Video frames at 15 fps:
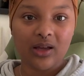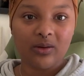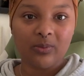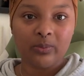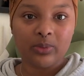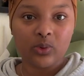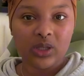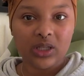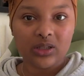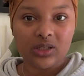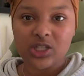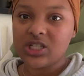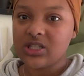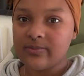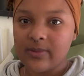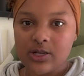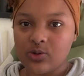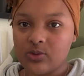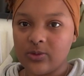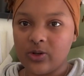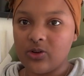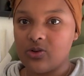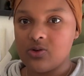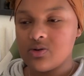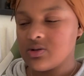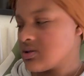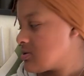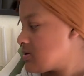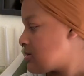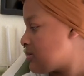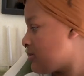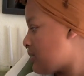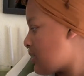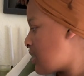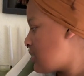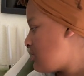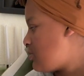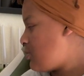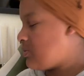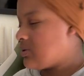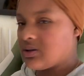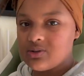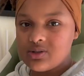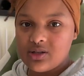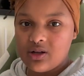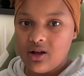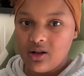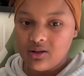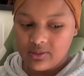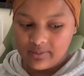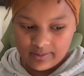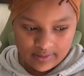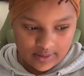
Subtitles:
Bootylicious mushroom girls. I don't know what else to call them.